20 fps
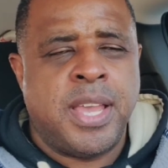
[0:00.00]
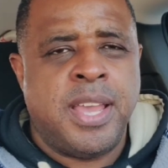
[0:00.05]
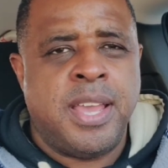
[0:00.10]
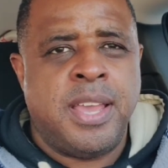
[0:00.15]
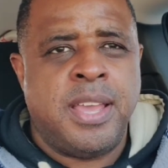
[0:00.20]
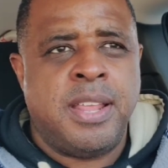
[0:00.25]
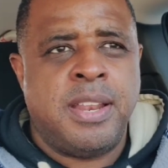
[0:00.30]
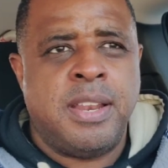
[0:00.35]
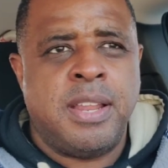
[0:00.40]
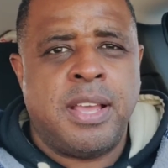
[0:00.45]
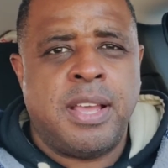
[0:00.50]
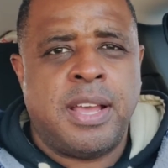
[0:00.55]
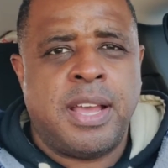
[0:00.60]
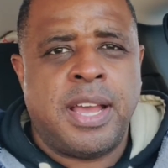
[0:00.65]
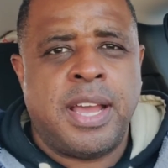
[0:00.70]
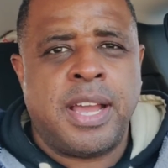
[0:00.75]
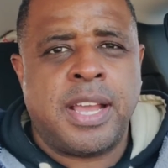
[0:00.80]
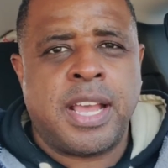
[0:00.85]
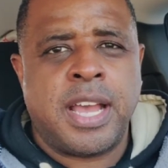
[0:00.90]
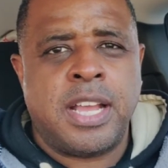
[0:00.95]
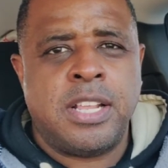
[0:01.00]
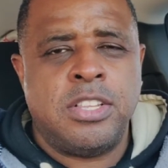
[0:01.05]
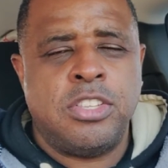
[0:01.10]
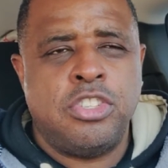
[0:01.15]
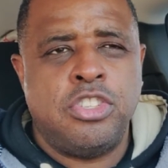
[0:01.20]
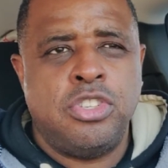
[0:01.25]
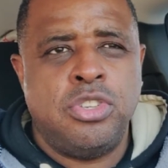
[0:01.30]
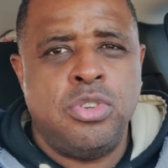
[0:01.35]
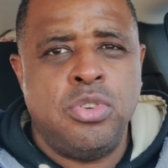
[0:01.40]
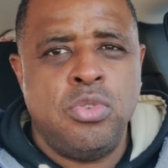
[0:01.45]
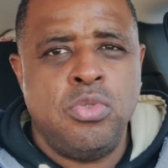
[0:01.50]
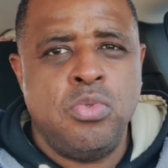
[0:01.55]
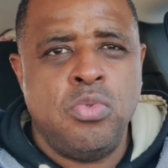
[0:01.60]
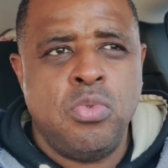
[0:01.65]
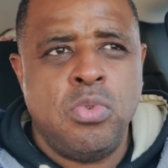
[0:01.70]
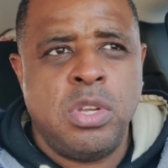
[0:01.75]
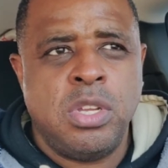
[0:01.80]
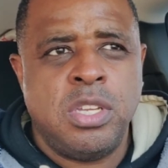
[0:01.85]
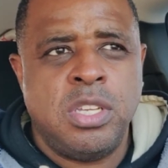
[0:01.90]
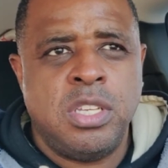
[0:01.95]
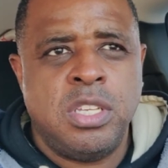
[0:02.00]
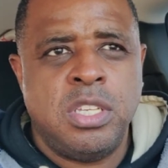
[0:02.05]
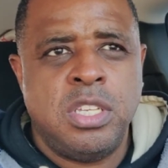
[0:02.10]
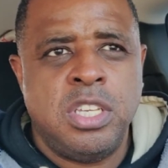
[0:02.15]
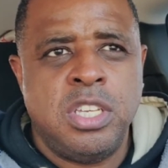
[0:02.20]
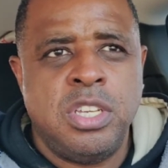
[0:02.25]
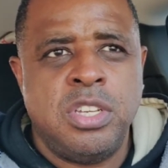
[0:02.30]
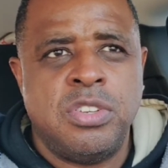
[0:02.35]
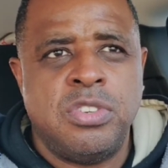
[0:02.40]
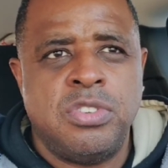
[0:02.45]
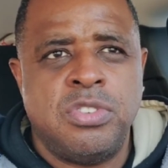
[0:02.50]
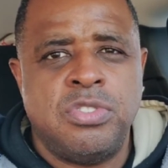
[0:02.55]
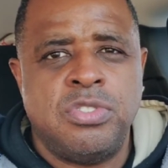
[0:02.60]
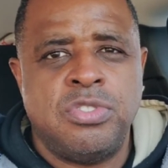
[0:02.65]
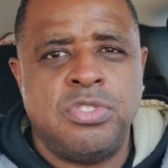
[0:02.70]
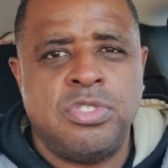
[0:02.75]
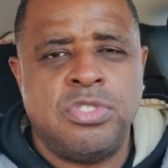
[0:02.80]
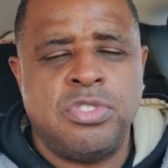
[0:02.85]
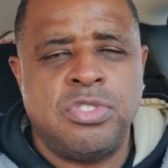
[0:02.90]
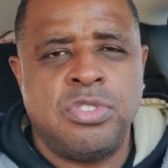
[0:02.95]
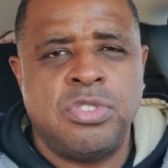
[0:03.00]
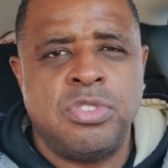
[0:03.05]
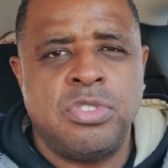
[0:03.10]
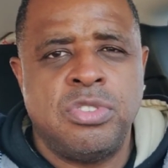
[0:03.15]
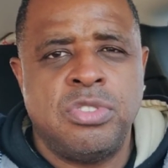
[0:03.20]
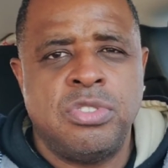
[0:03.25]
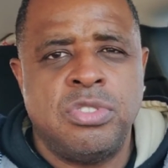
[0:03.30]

And I got 2 years.